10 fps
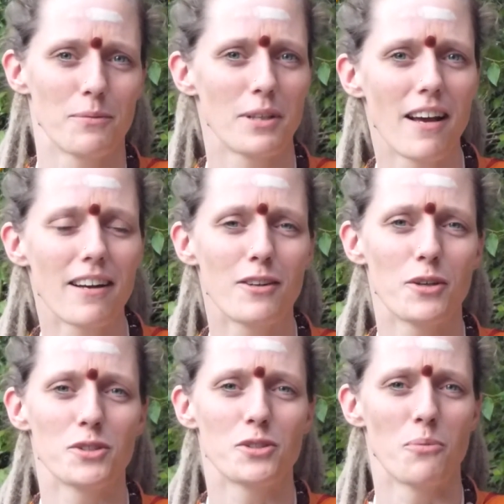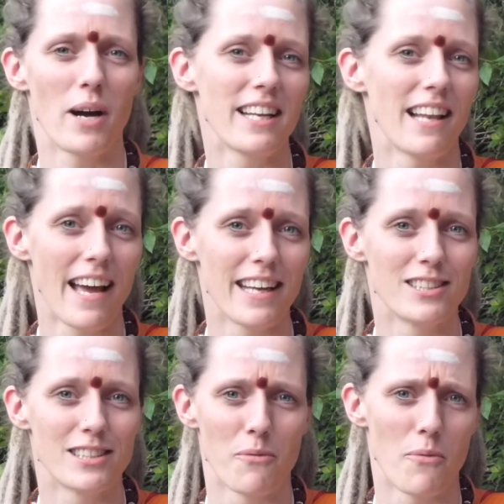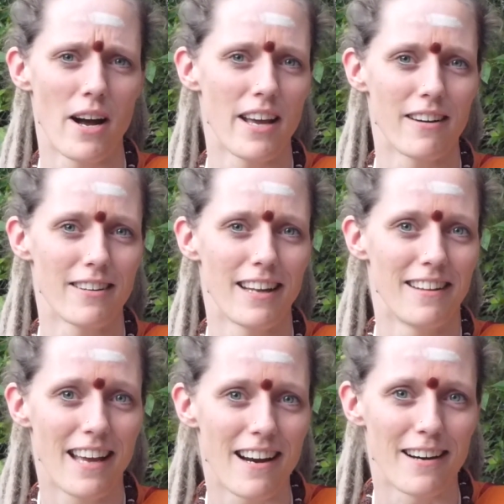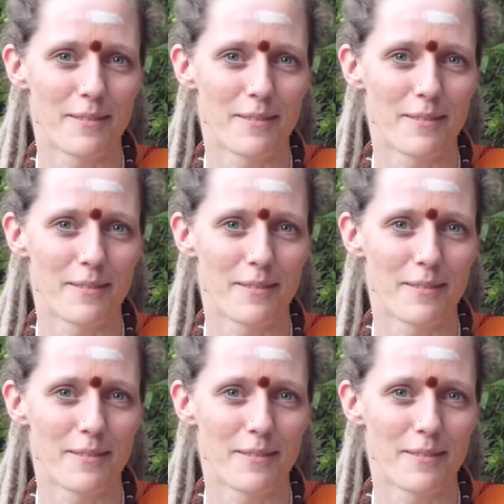What are those white lines and why are they there?